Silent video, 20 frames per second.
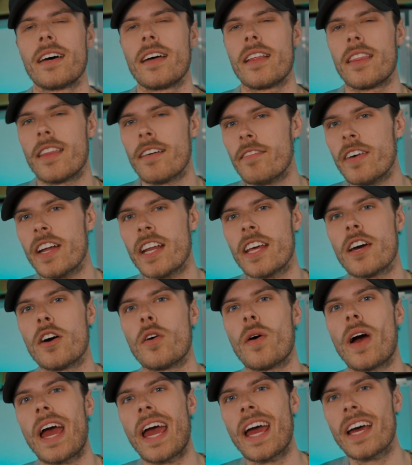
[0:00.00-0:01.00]
the
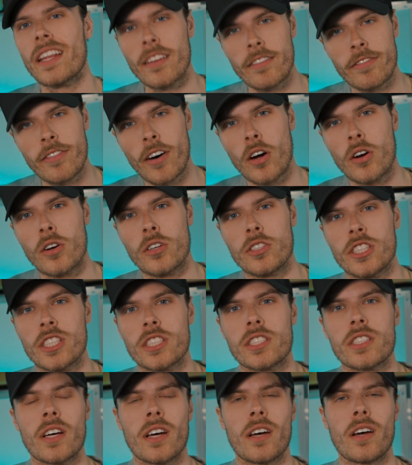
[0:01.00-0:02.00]
video and the photo
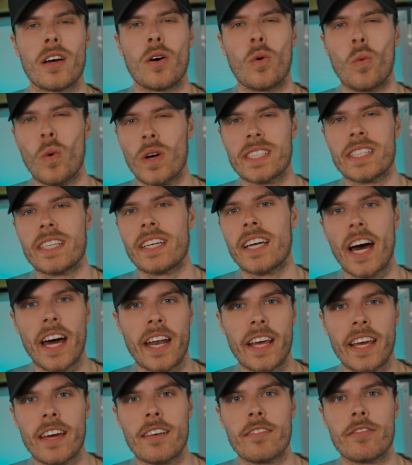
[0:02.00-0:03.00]
just wasn't
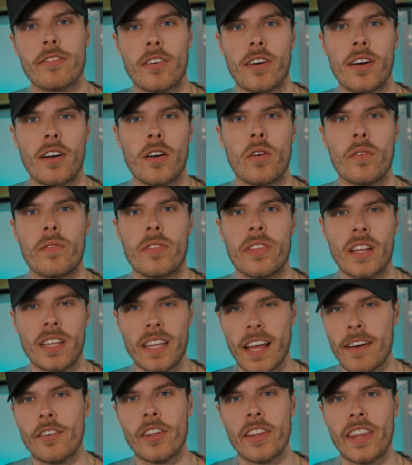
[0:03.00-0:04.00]
cutting it for the
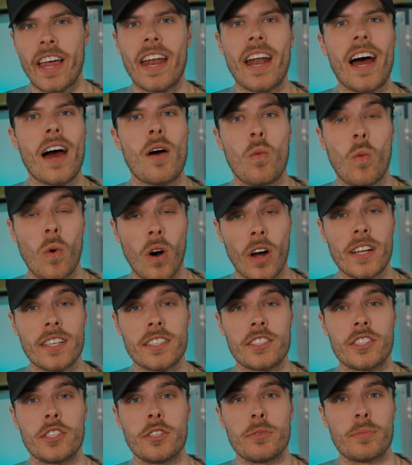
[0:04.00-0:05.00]
level that I
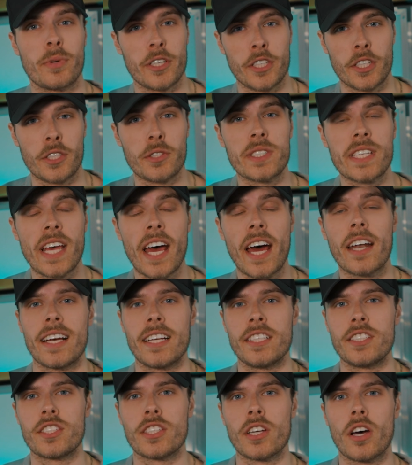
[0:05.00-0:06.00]
wanted to produce at.
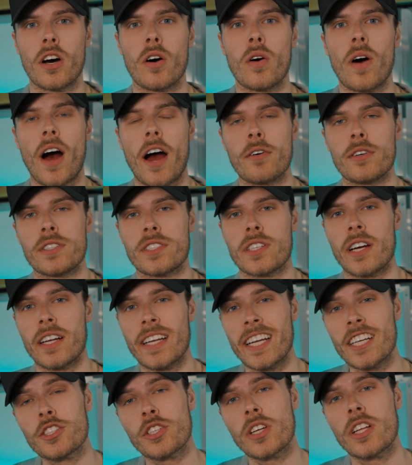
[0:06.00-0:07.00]
And so I was
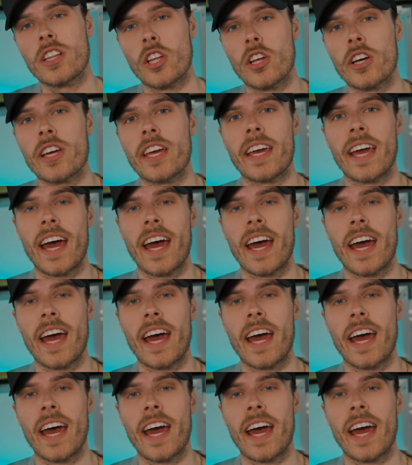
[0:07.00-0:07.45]
initially looking